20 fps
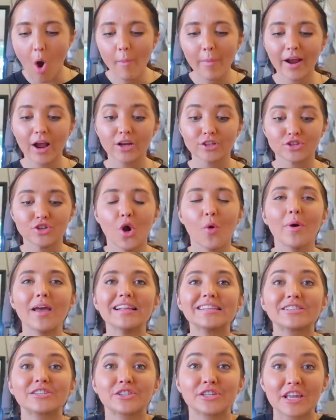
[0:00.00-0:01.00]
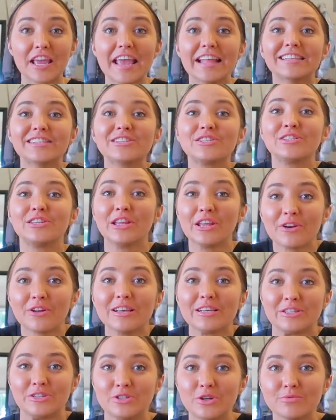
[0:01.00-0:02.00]
oh my gosh, no, it's, it's
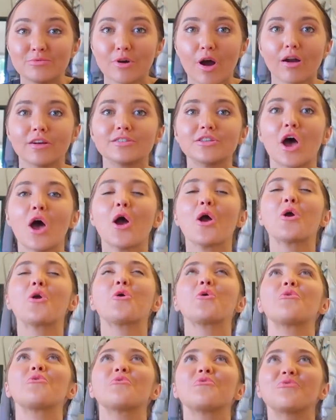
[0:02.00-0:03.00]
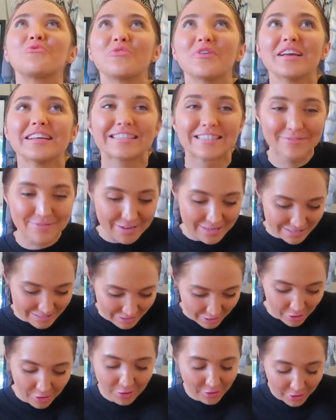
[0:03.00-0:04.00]
literally Snoop Dogg's Christmas
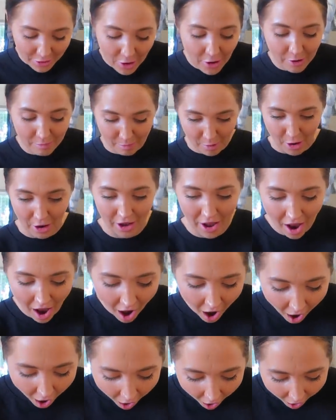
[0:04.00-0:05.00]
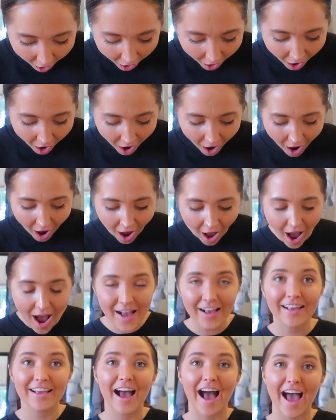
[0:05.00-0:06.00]
cookbook
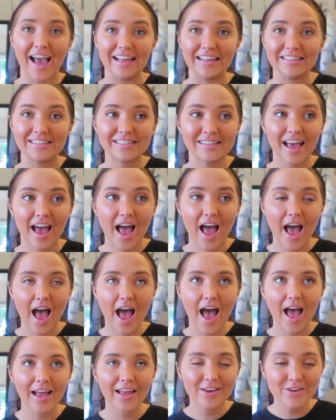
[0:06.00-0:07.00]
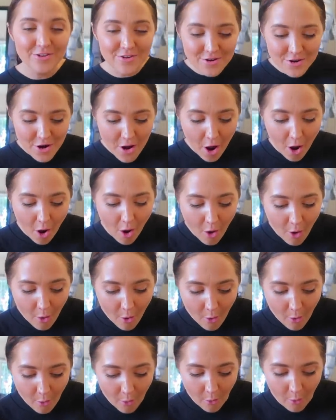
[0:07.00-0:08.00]
guys,
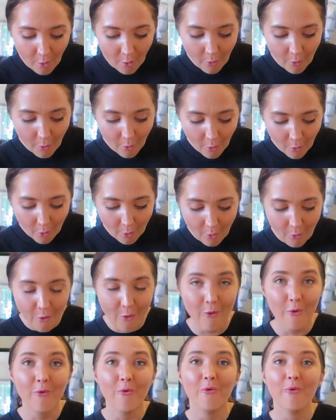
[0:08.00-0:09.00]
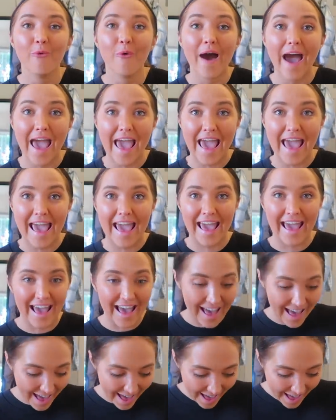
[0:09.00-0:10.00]
no
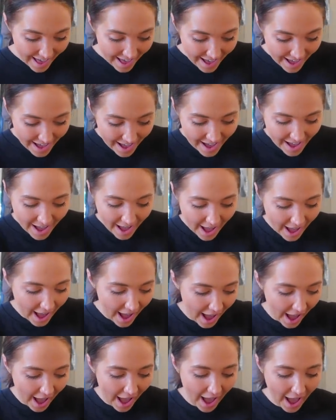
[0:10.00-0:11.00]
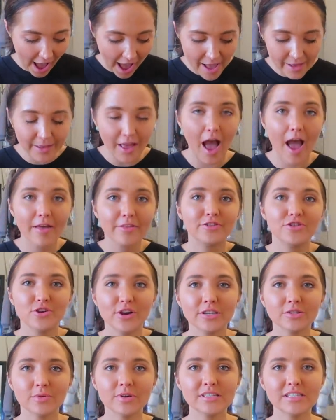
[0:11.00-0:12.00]
way. I, I, do you
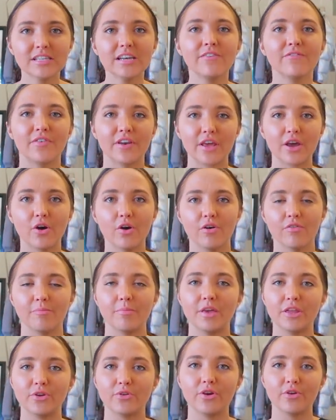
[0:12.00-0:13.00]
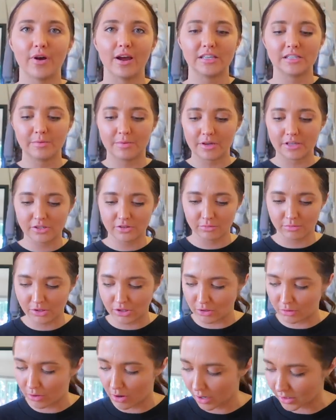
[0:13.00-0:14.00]
guys want to see a video of me doing recipes from
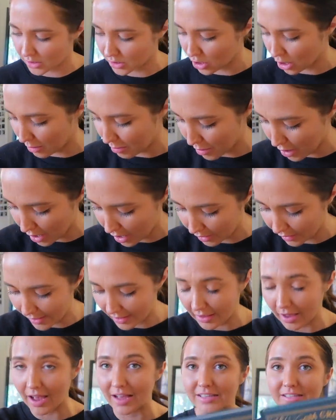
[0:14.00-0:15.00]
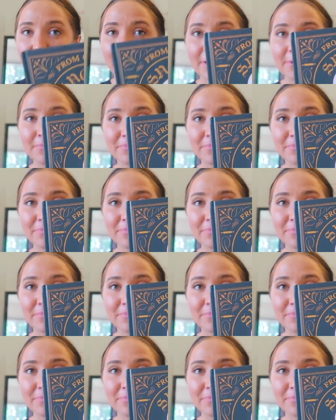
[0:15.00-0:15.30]
Snoop Dogg's cookbook? Like guys,